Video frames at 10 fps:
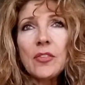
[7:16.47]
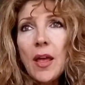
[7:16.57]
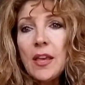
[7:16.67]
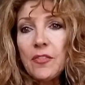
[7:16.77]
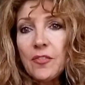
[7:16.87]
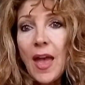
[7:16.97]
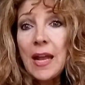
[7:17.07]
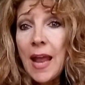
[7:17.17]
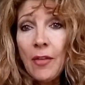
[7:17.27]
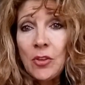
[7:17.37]
life
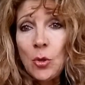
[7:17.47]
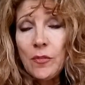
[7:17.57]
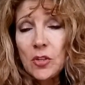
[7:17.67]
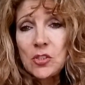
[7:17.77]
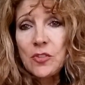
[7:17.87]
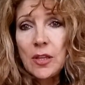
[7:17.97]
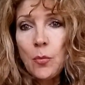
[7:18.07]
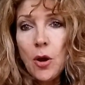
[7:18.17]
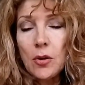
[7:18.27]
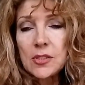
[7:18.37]
and how the universe really
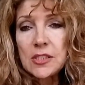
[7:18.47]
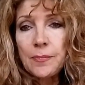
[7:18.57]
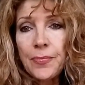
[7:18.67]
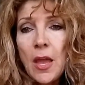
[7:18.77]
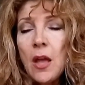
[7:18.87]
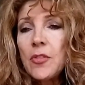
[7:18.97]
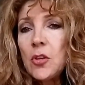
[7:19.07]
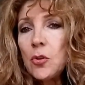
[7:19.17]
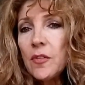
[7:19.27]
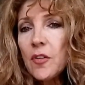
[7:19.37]
works?
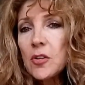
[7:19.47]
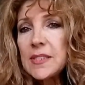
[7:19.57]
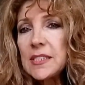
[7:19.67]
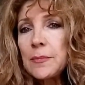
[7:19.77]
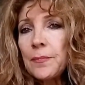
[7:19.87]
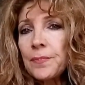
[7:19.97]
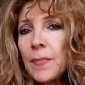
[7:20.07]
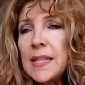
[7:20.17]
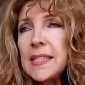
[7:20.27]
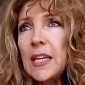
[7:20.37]
The universe
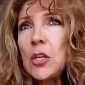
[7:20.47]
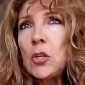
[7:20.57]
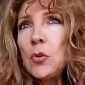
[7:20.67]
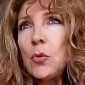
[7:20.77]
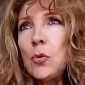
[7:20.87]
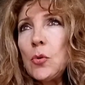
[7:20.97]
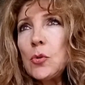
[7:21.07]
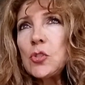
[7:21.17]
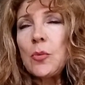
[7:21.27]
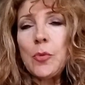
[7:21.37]
is like a
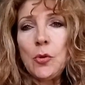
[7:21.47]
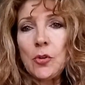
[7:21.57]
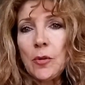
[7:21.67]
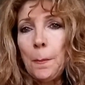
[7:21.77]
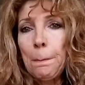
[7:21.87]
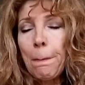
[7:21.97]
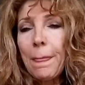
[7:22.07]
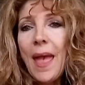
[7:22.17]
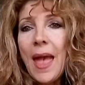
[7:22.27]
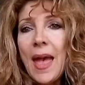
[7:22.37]
huge computer
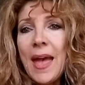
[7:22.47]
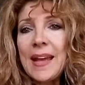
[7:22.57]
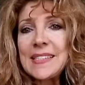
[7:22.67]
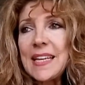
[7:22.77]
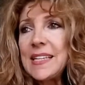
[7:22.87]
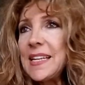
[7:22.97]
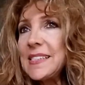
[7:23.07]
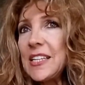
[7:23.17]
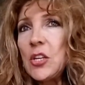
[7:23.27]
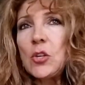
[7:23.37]
and it
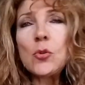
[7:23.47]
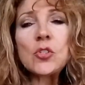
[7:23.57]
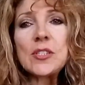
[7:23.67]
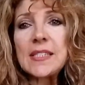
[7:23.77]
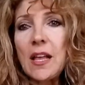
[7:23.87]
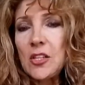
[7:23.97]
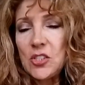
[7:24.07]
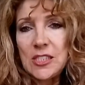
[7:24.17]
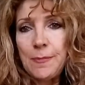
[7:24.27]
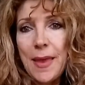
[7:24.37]
is a huge
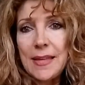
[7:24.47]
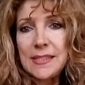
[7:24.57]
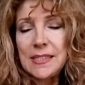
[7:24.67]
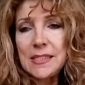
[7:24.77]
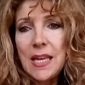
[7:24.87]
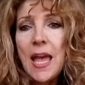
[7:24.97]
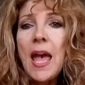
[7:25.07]
intelligence base.